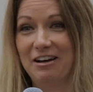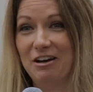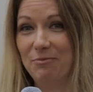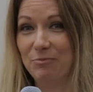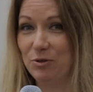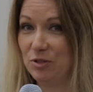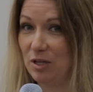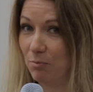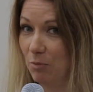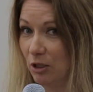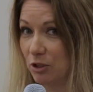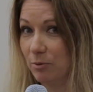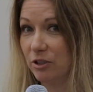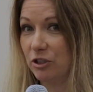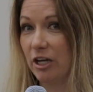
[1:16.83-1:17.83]
using
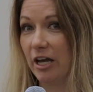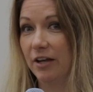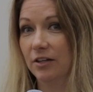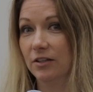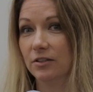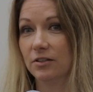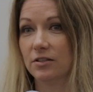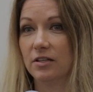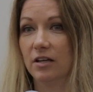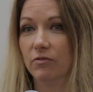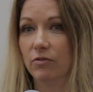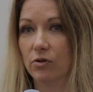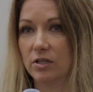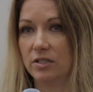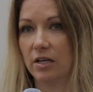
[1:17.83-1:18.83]
multiple channels
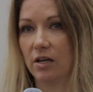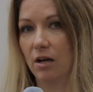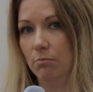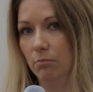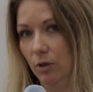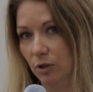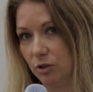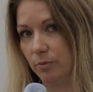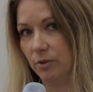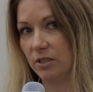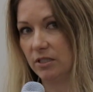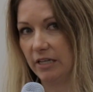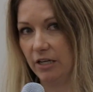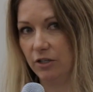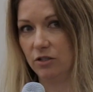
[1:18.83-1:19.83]
and focusing on multiple
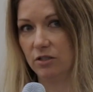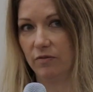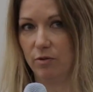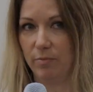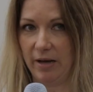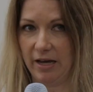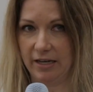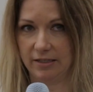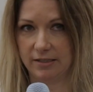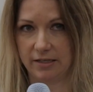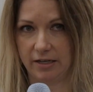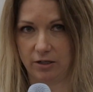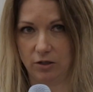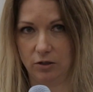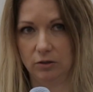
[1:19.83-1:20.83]
stages of the buying
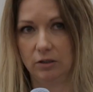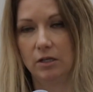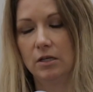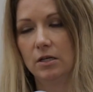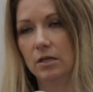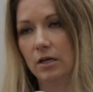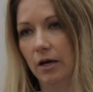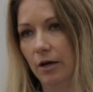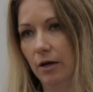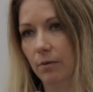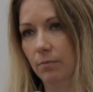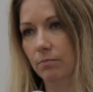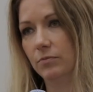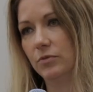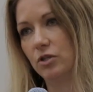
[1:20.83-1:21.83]
cycle.
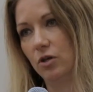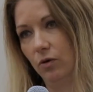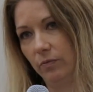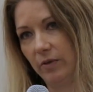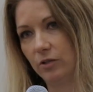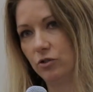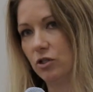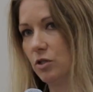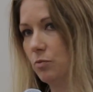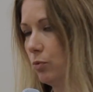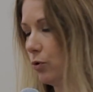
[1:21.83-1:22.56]
So that's just